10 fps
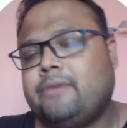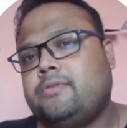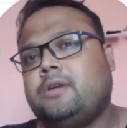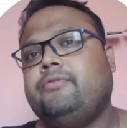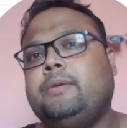
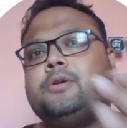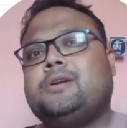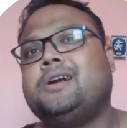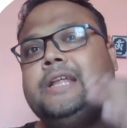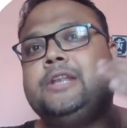After all, FIBO
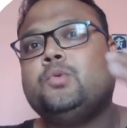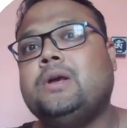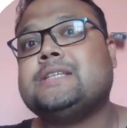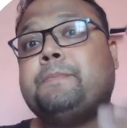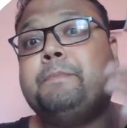32
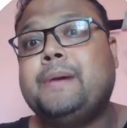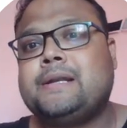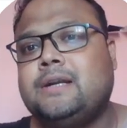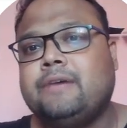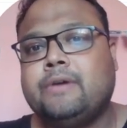is a
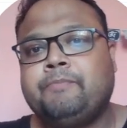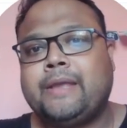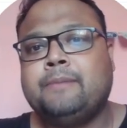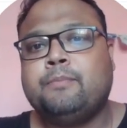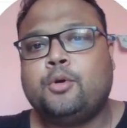better level,
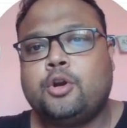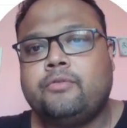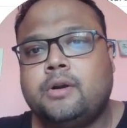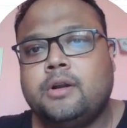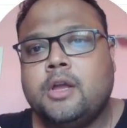and
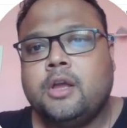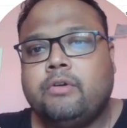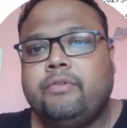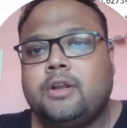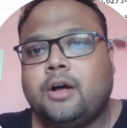moreover
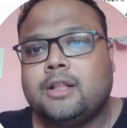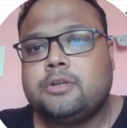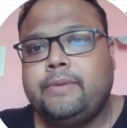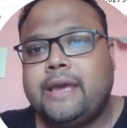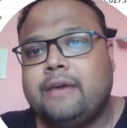we will
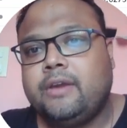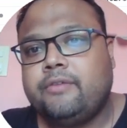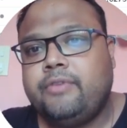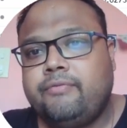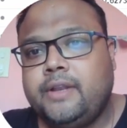also be having
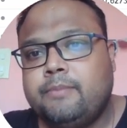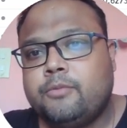50